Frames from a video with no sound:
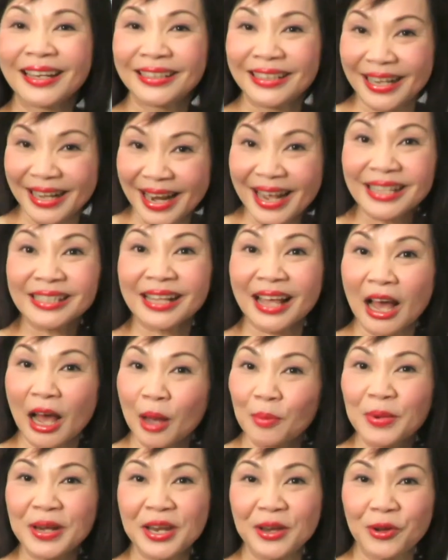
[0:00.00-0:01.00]
The next
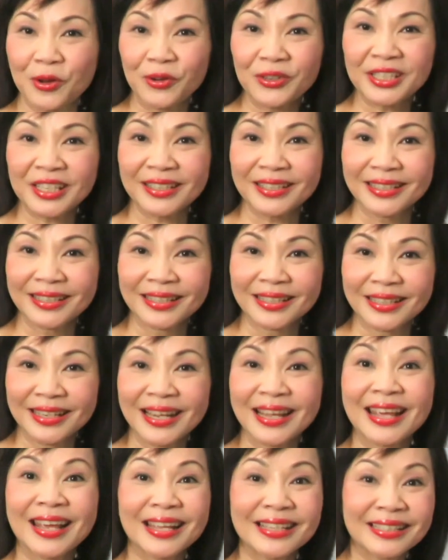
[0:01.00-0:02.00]
harmony note
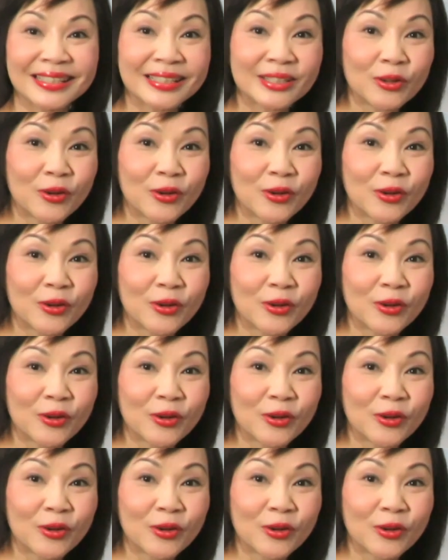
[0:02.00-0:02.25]
is